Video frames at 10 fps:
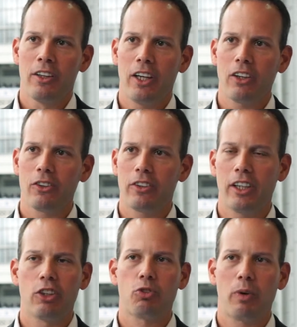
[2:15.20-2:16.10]
The other
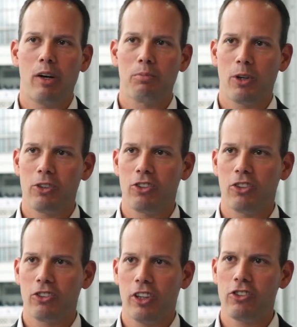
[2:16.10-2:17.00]
thing is around
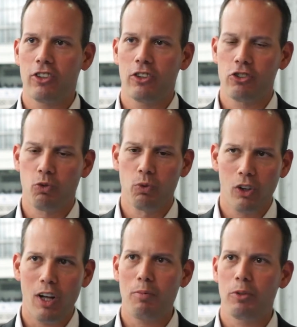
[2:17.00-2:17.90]
personalization. There's a
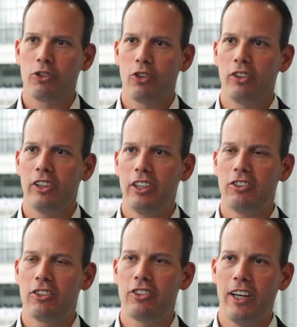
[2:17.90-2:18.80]
real
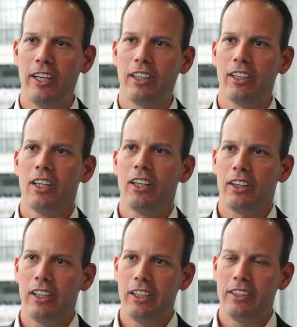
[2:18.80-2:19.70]
opportunity to take
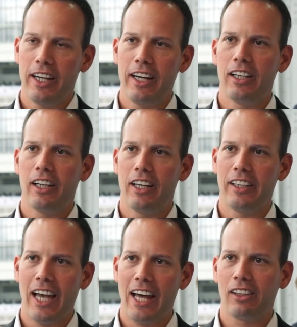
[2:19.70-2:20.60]
the data
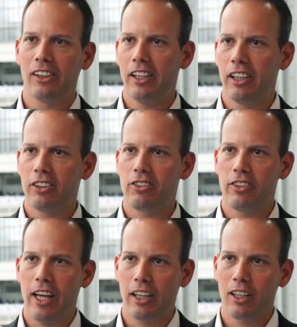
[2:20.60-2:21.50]
and the
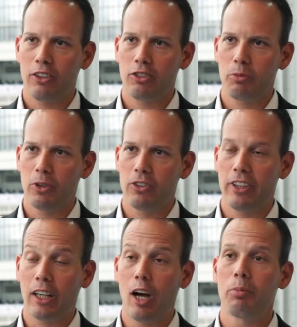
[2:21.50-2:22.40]
analytics
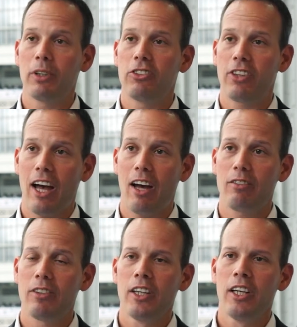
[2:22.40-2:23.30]
that companies
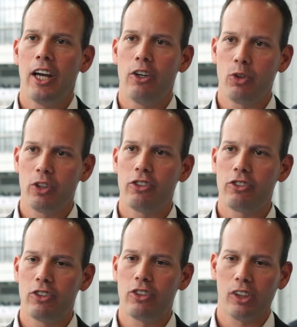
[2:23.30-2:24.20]
have in order
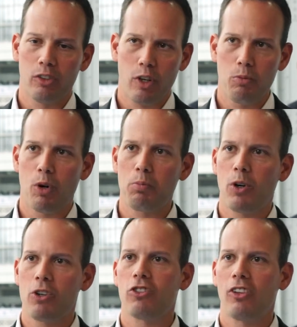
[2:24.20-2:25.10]
to deliver a more
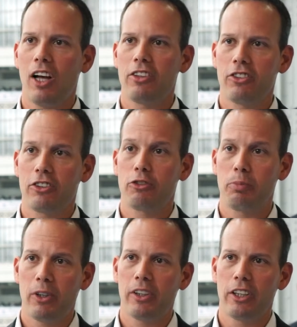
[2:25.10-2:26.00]
personalized
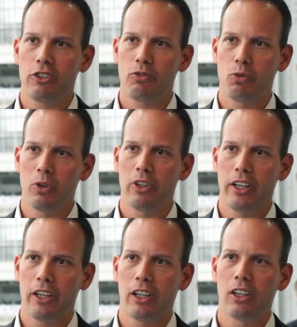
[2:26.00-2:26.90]
experience for
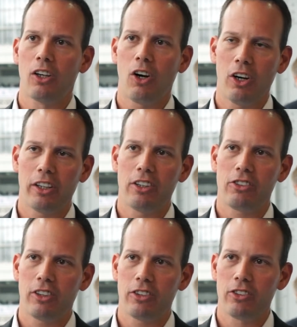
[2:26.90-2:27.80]
their
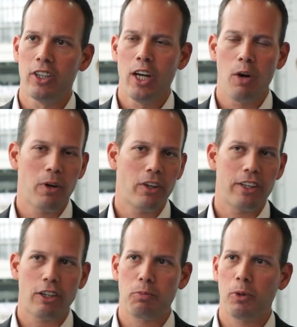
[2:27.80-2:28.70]
audiences. And
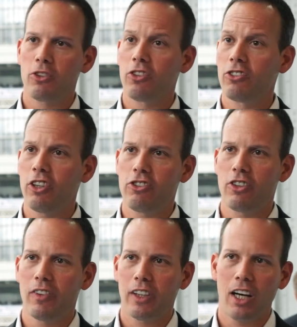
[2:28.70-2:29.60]
whether that's
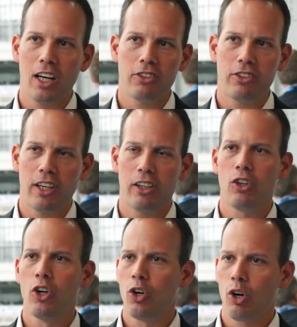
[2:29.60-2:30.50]
personalization of the
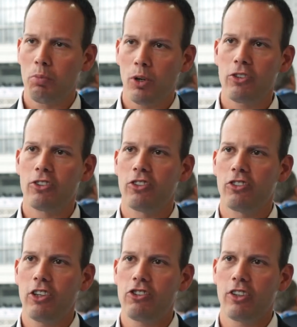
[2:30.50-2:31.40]
content or
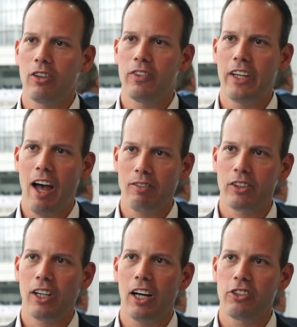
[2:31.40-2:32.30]
personalization of the
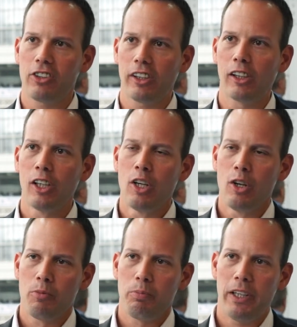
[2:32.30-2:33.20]
advertising,
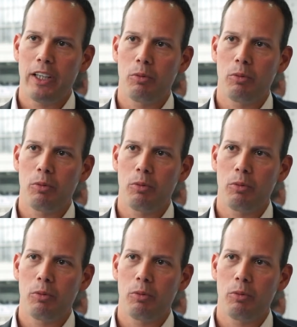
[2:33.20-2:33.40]
being